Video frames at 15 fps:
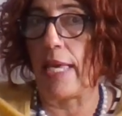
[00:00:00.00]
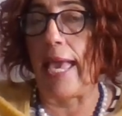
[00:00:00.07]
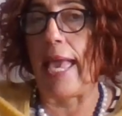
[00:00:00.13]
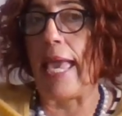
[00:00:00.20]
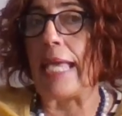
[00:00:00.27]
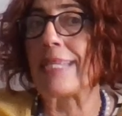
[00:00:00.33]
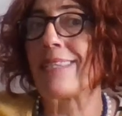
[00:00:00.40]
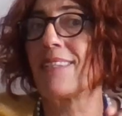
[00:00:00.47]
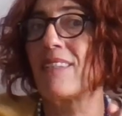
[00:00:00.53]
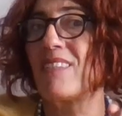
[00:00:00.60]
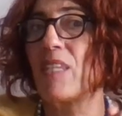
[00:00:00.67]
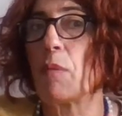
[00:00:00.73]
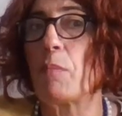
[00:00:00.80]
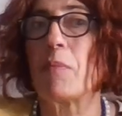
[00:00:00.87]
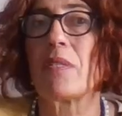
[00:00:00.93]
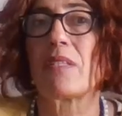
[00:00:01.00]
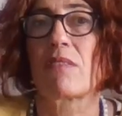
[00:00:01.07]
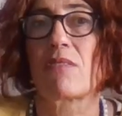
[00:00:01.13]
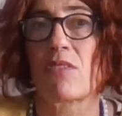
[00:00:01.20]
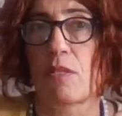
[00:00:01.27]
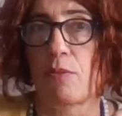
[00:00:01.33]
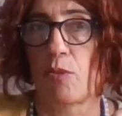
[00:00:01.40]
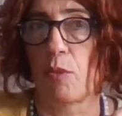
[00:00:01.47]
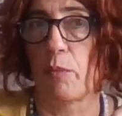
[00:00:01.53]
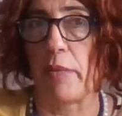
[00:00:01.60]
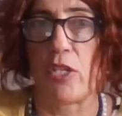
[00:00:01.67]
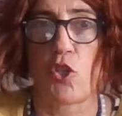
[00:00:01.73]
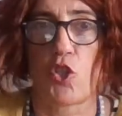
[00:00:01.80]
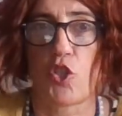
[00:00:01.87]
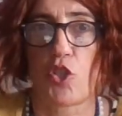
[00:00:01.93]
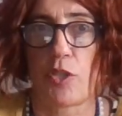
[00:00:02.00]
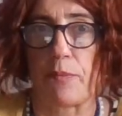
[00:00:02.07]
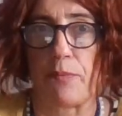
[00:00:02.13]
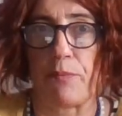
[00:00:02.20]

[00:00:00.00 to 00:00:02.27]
and the deepest transformation.